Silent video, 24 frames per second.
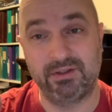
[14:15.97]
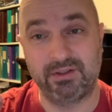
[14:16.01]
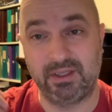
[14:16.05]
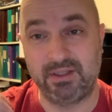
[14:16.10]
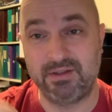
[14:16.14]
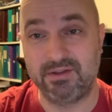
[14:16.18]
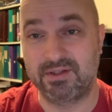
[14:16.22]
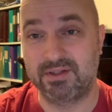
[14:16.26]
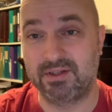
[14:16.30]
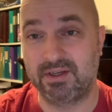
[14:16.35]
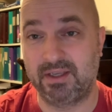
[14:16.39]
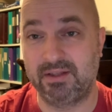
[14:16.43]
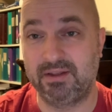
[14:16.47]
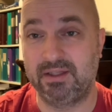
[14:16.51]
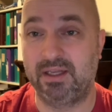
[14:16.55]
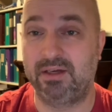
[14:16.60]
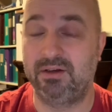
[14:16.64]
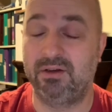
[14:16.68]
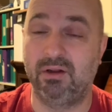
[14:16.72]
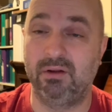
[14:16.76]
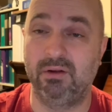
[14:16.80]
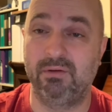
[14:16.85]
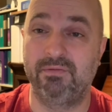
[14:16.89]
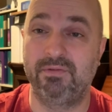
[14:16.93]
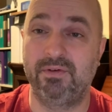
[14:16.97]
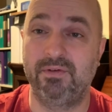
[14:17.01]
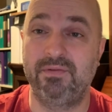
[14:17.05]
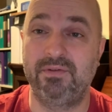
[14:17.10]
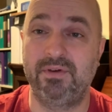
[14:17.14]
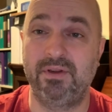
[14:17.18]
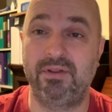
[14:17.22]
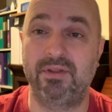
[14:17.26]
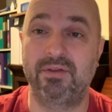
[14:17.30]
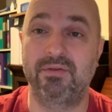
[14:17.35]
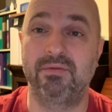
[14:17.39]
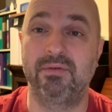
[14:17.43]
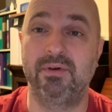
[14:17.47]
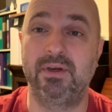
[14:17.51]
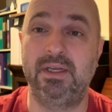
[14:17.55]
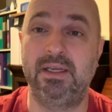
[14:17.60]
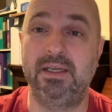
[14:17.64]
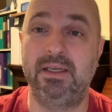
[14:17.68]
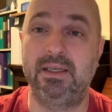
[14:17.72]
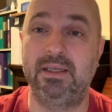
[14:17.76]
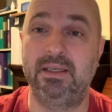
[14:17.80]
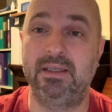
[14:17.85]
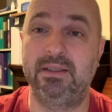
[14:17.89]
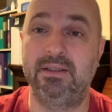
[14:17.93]
inside that dollar
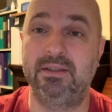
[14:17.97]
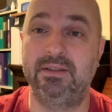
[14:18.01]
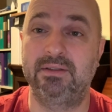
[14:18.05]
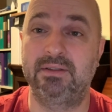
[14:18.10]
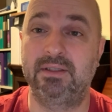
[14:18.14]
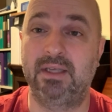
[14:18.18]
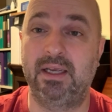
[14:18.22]
fifty-three is